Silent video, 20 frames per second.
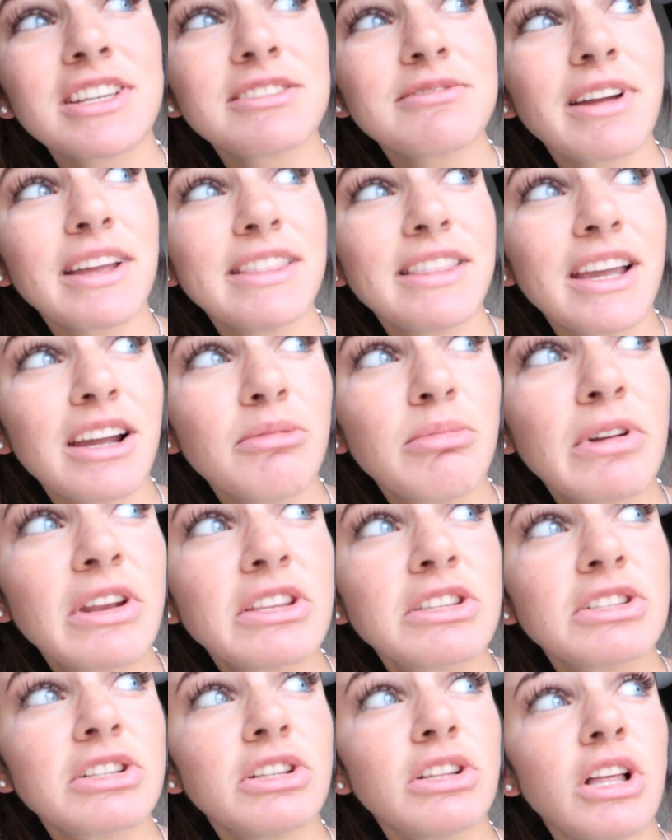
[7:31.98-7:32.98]
It's right there, but
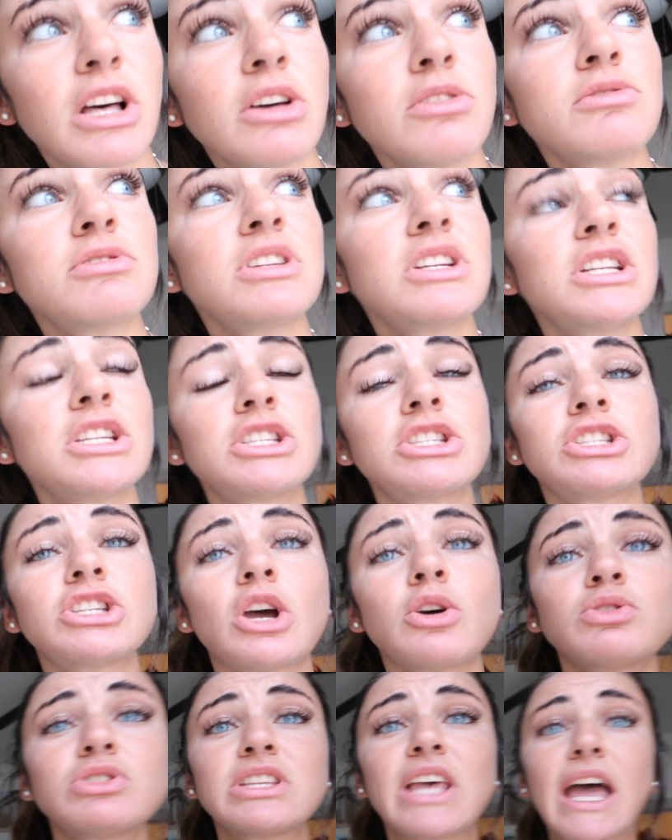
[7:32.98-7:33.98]
it's closed and it's
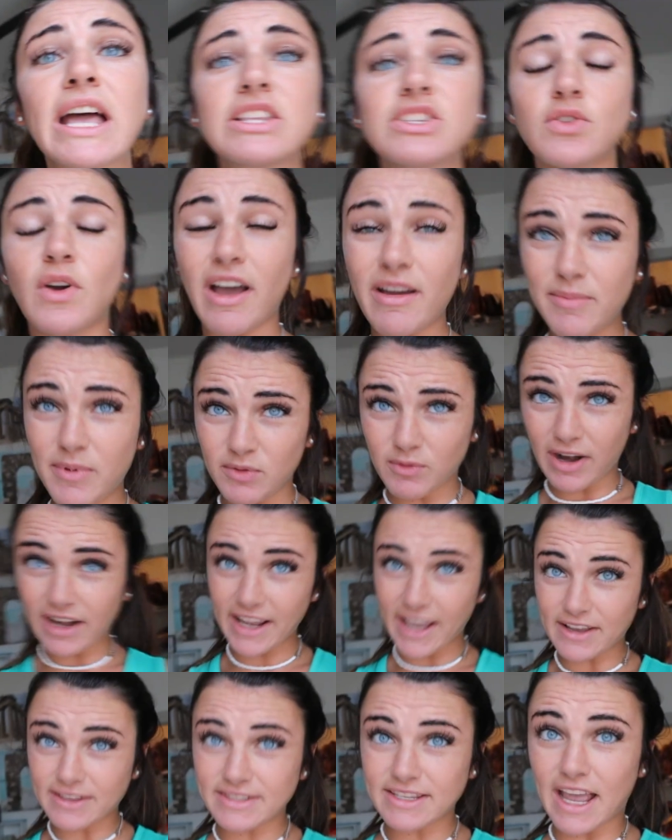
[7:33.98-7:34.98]
so sad. So I've been
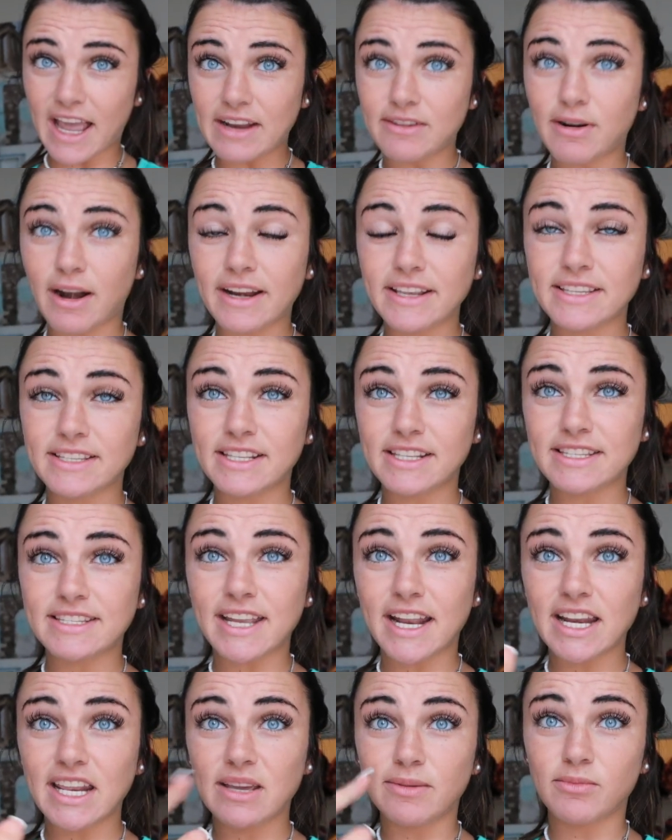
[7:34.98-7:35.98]
running outside, running to the
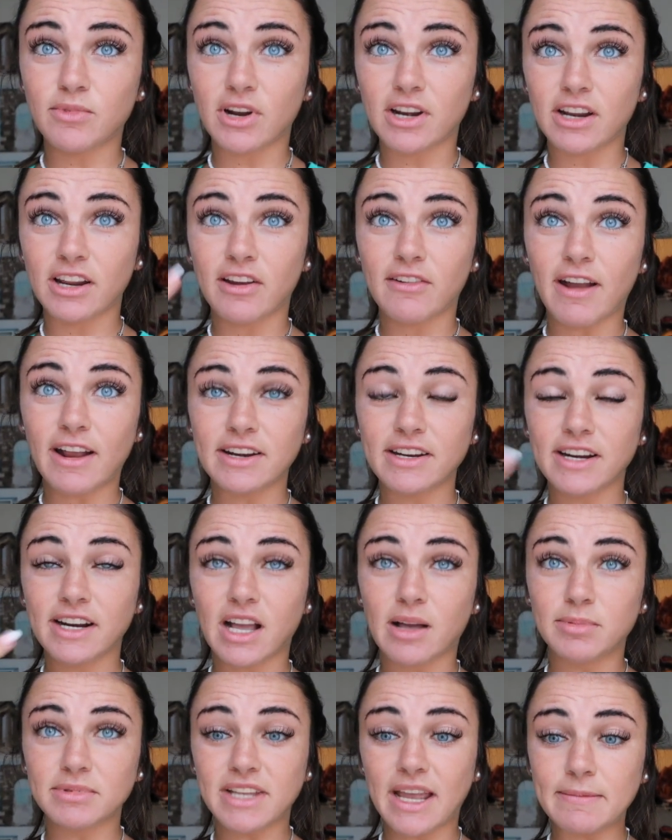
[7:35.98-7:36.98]
stadium, running around it a
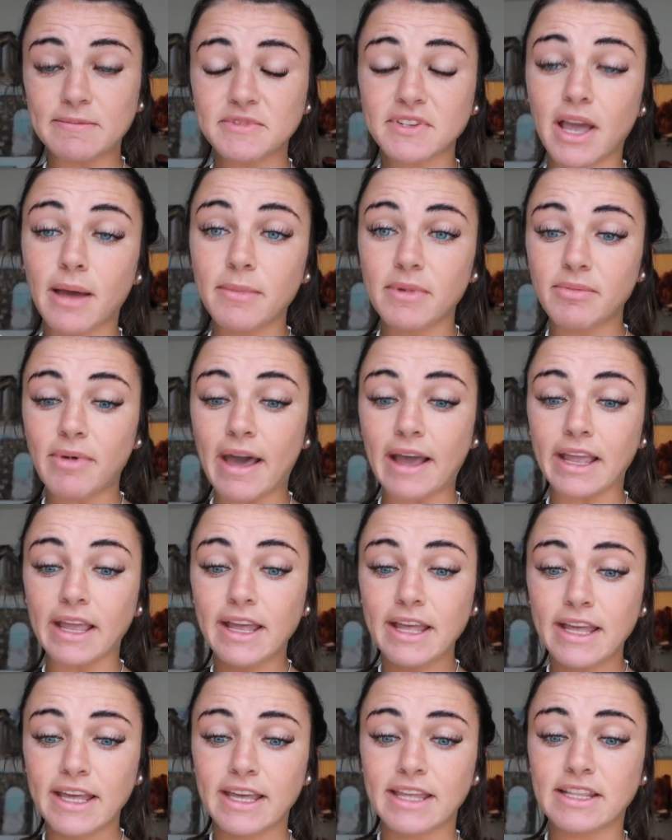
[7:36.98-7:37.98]
couple times, coming back
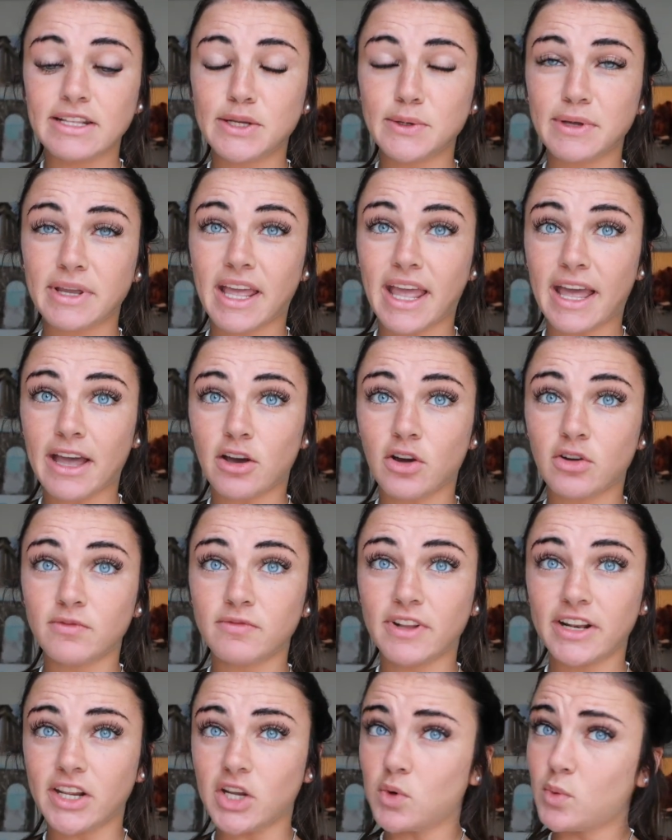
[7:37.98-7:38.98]
and doing an at-home
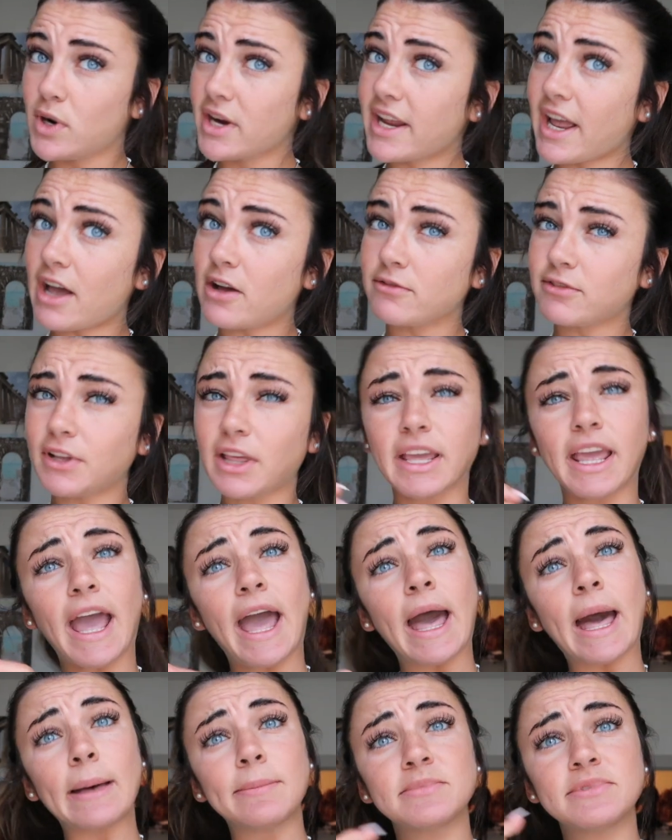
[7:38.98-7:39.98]
video workout for like
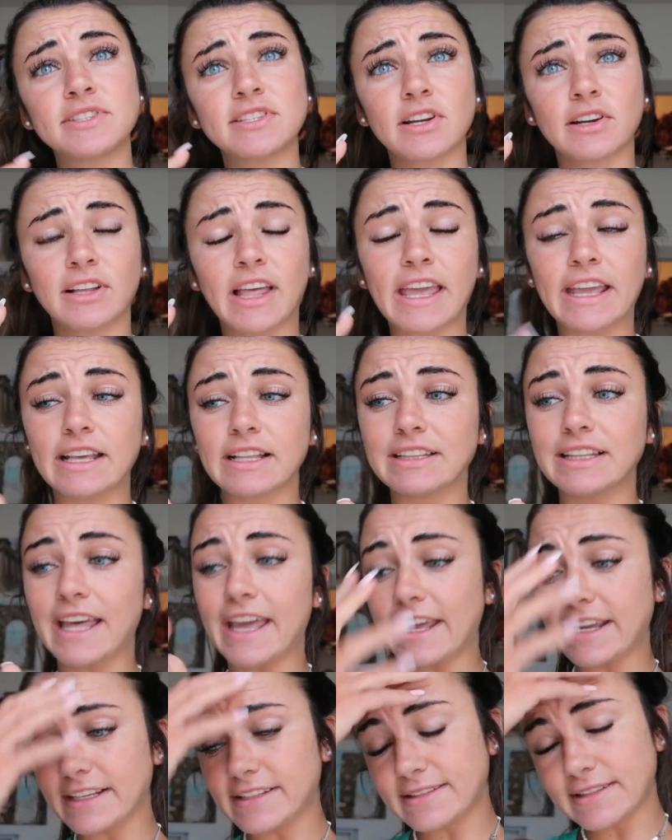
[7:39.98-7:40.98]
abs or like
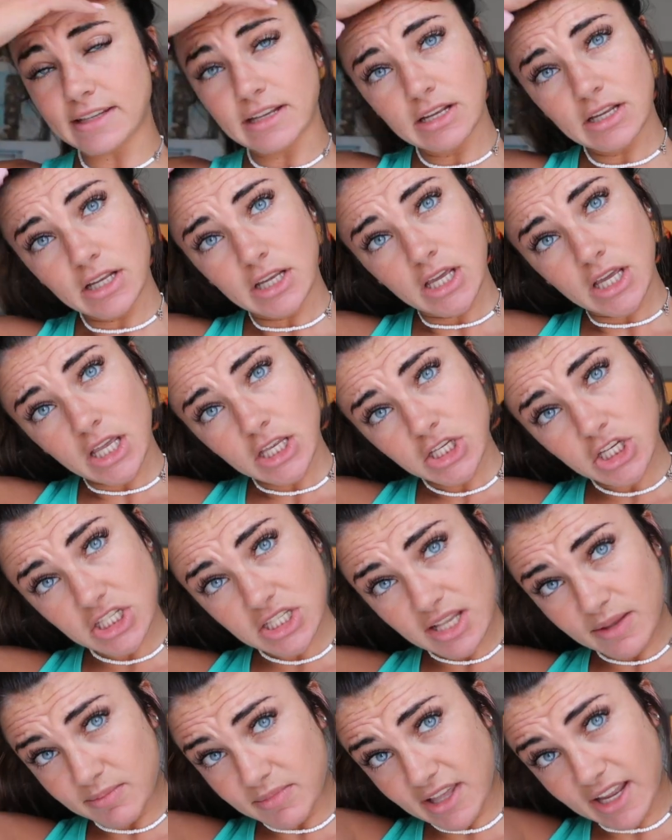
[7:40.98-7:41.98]
legs, just
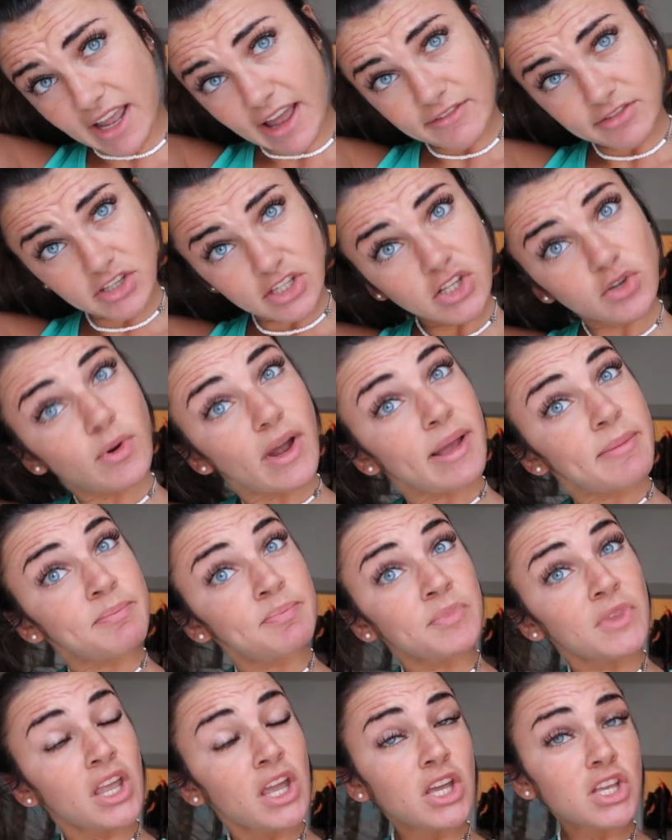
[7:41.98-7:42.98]
something after the
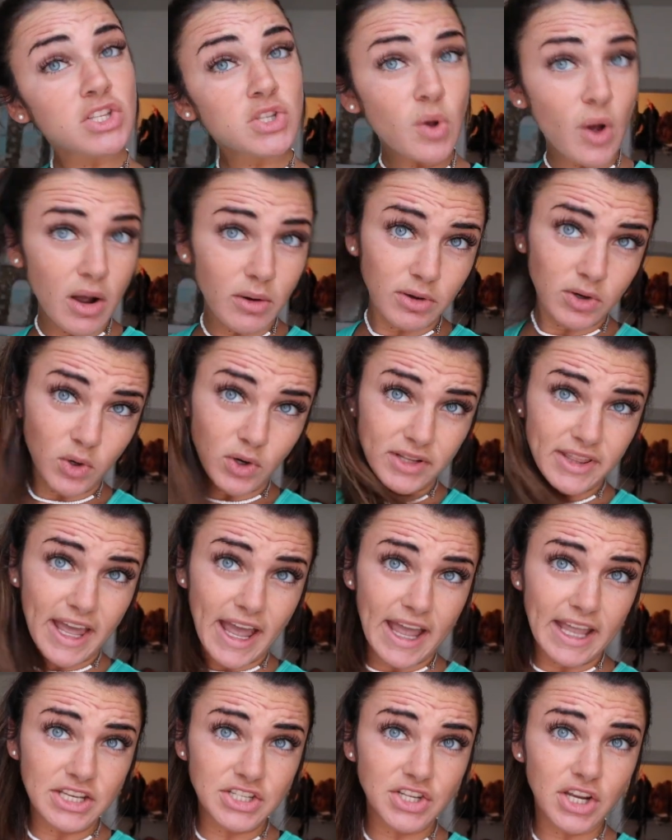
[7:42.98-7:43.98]
run. So I'll record
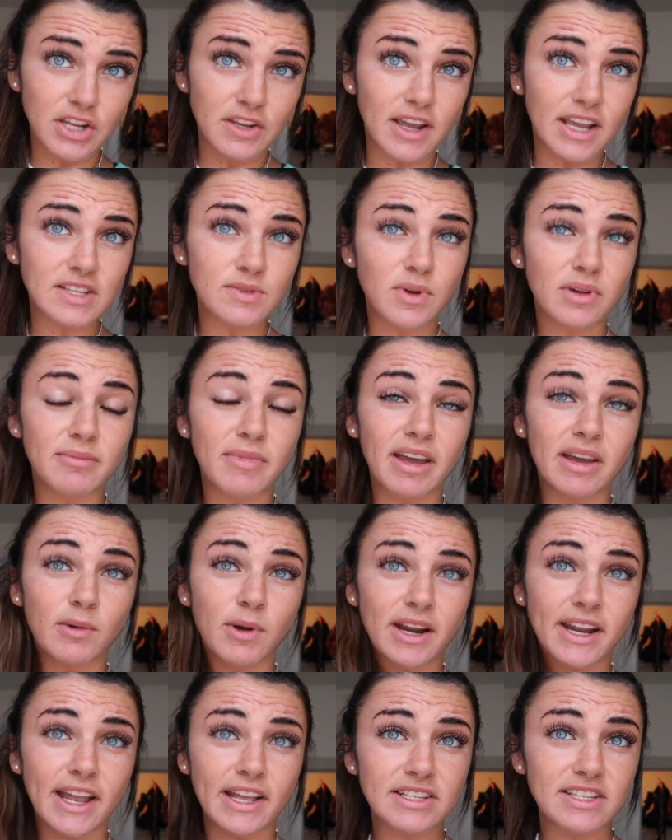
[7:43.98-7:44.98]
that and show you guys what my
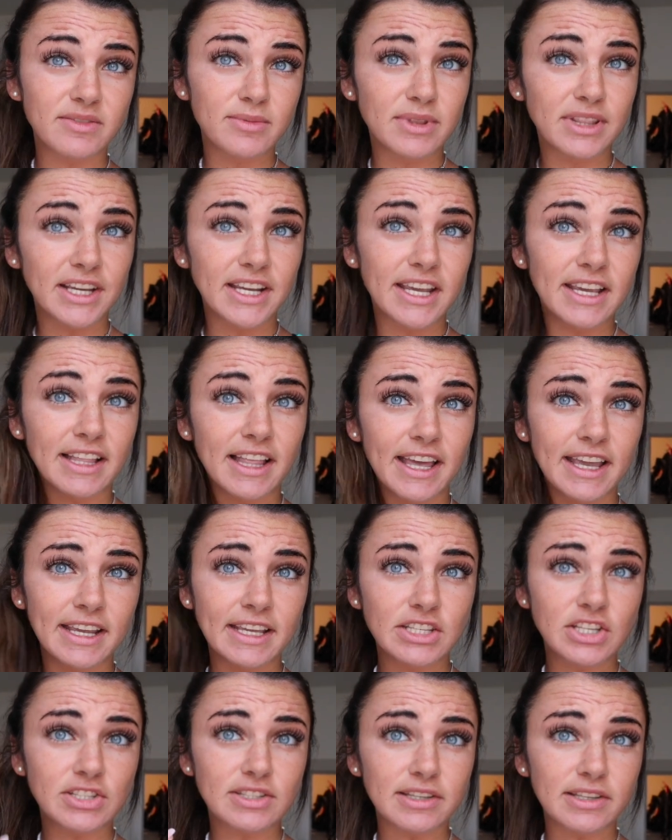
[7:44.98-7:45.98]
workouts have been looking
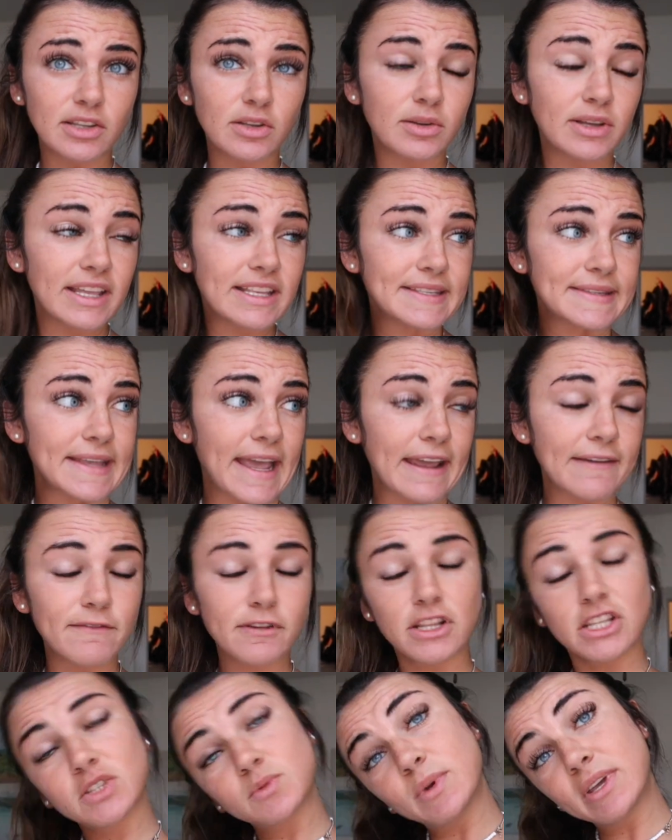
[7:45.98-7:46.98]
like, just a little insight
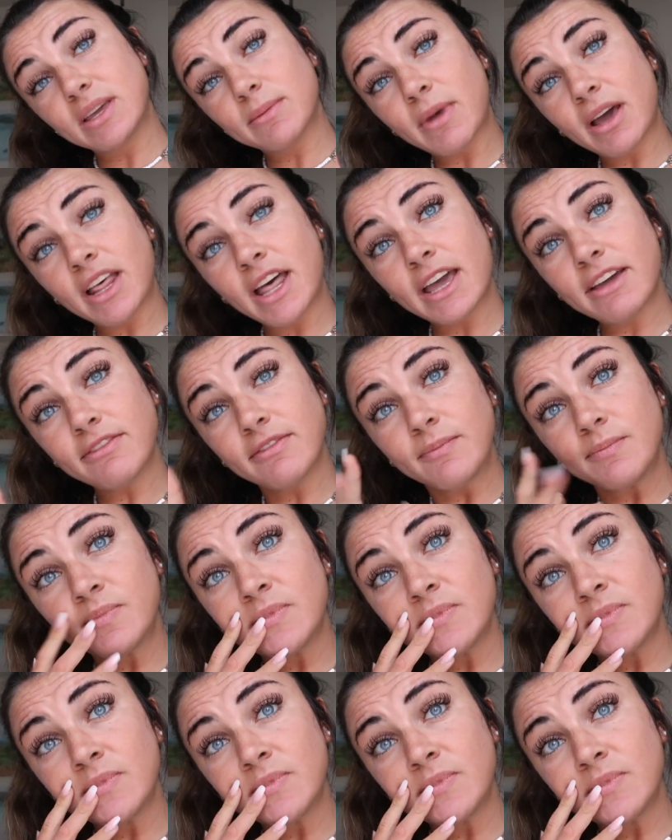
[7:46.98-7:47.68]
for this week in my life.